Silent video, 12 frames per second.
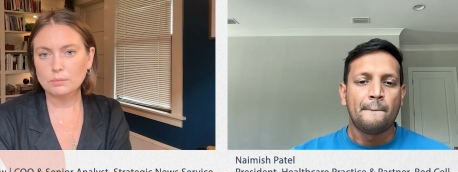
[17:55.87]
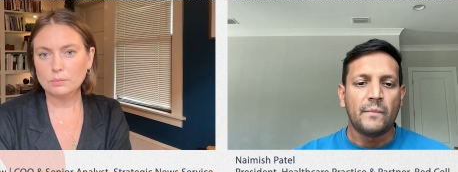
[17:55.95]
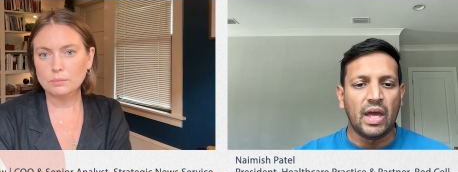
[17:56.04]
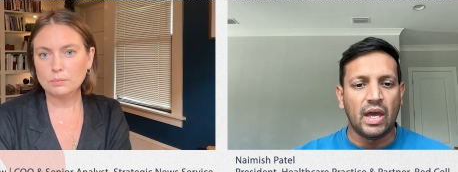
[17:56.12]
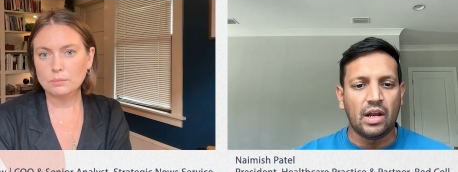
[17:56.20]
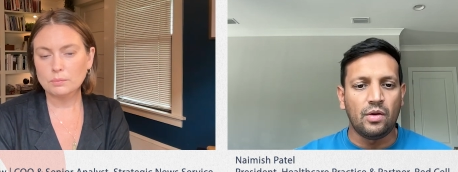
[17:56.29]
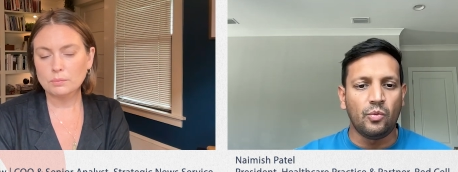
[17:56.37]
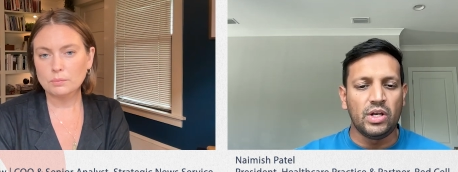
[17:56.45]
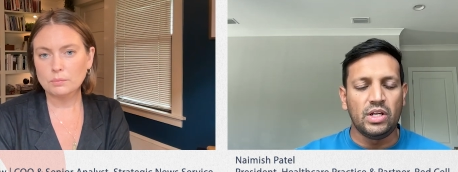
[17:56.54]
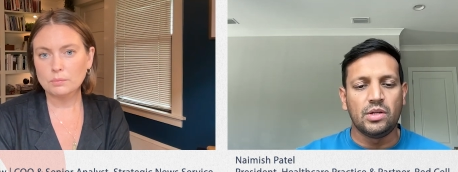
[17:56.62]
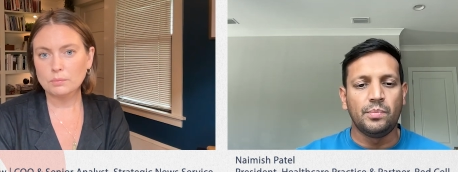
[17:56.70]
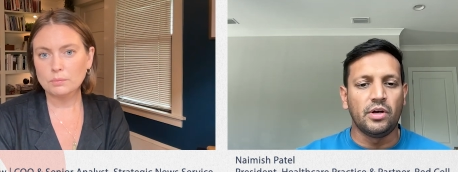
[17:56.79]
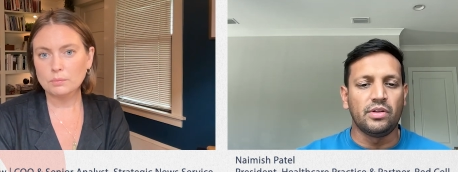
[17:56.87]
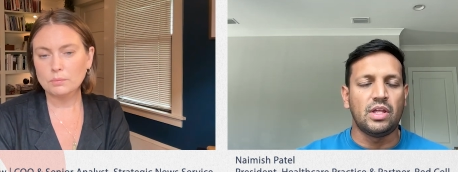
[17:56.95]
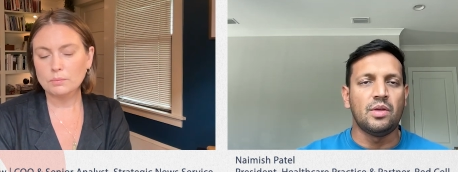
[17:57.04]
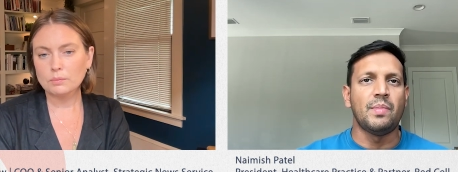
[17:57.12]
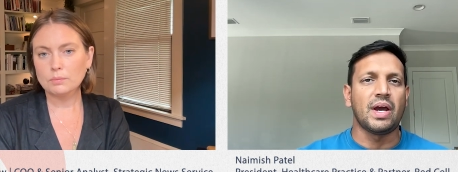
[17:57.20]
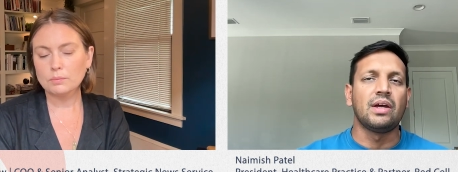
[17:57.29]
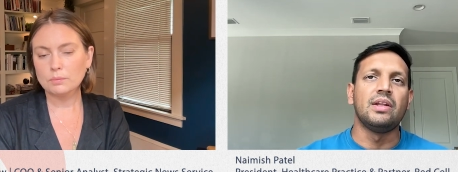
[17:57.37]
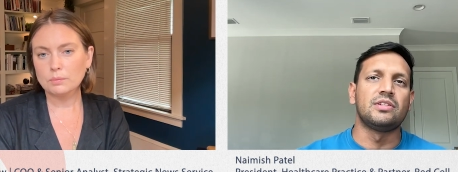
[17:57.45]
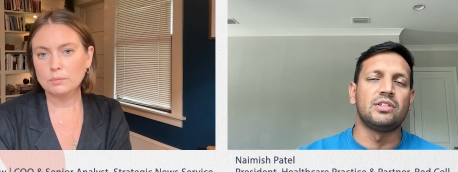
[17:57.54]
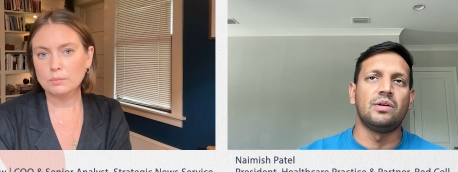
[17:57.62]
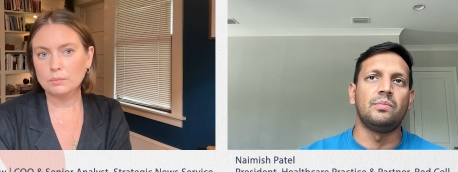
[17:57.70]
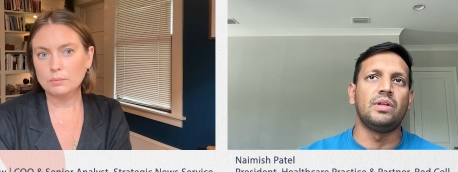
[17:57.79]
Speaker 1: And we need to build the
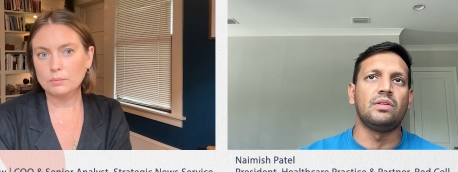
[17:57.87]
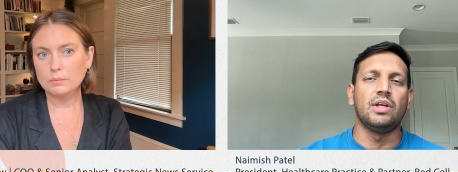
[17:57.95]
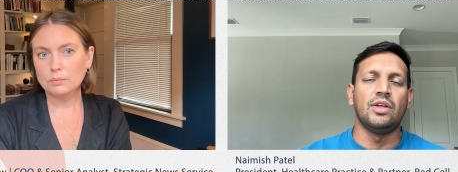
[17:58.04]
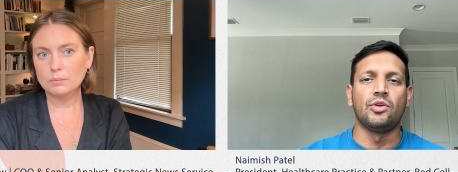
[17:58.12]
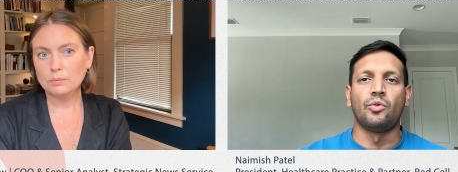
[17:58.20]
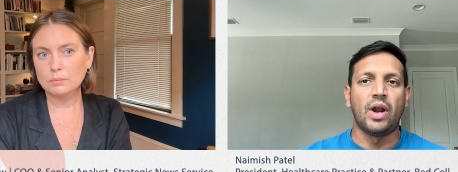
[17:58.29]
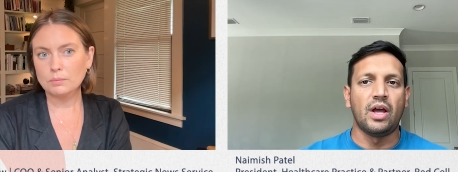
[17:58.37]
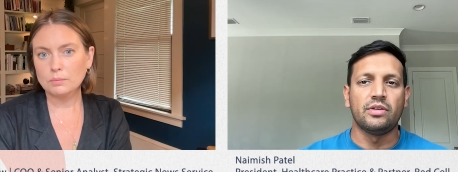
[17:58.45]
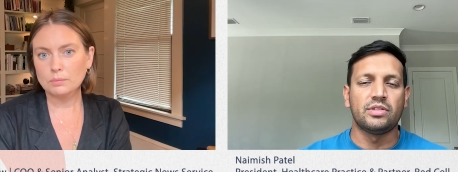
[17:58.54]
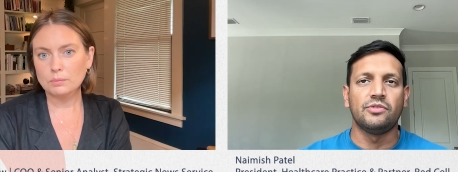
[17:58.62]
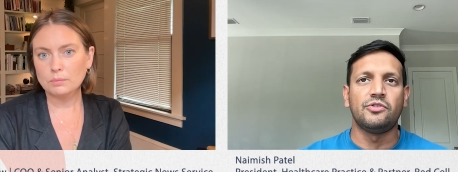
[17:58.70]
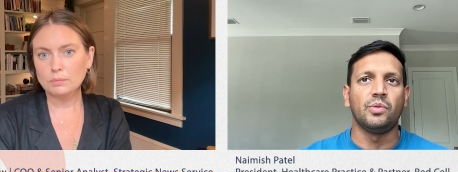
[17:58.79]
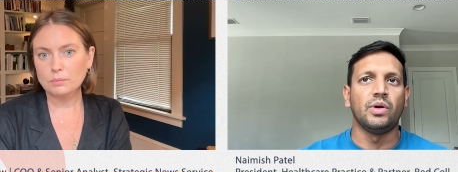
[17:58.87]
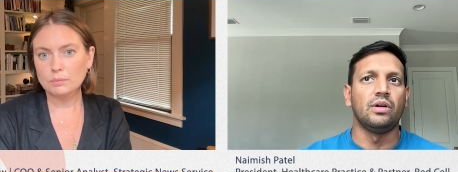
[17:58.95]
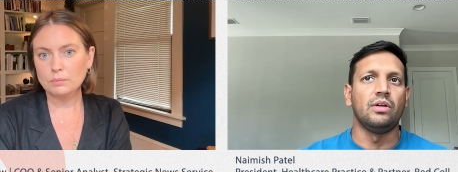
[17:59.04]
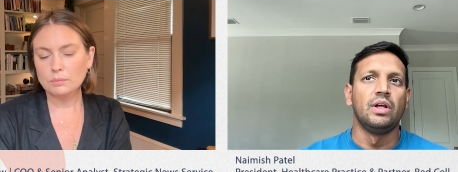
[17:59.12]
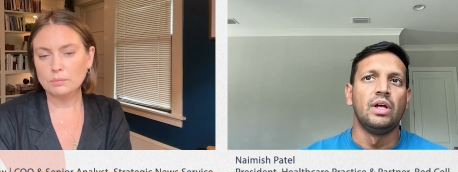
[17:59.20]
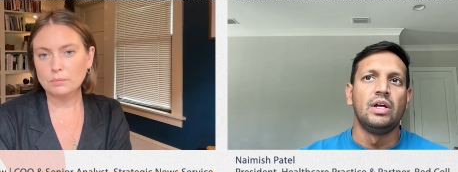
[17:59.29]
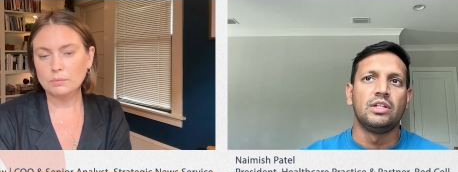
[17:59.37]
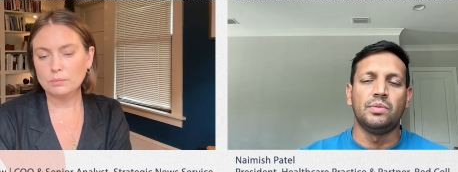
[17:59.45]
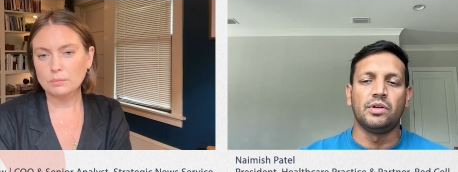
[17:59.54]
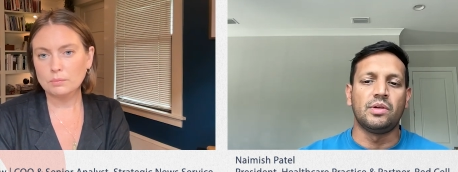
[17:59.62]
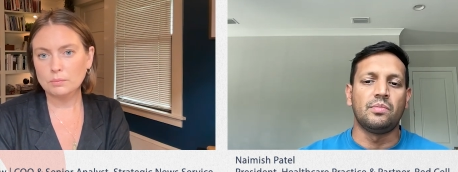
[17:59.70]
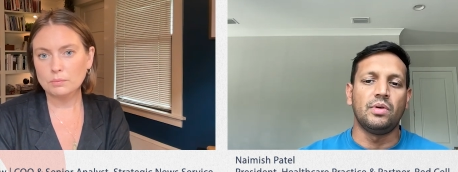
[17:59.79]
mechanism and, and the rails, if you will, to be
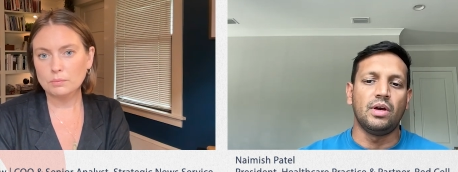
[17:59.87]
able to